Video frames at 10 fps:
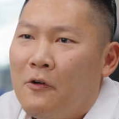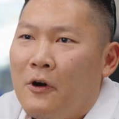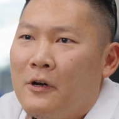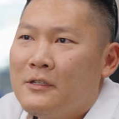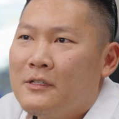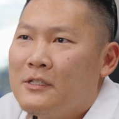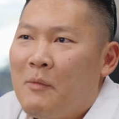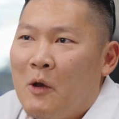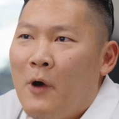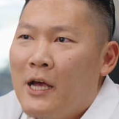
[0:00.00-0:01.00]
for
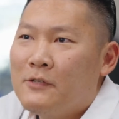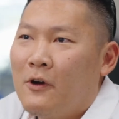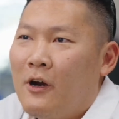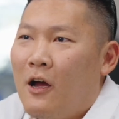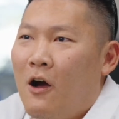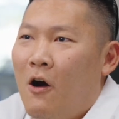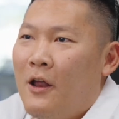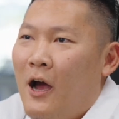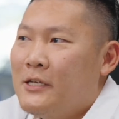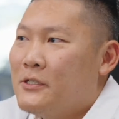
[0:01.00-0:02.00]
some advice for
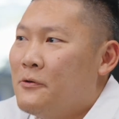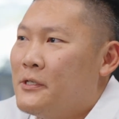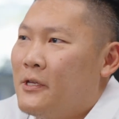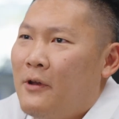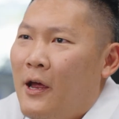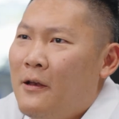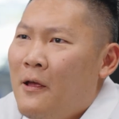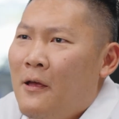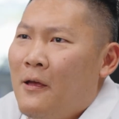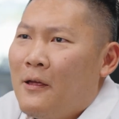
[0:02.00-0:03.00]
all high school students,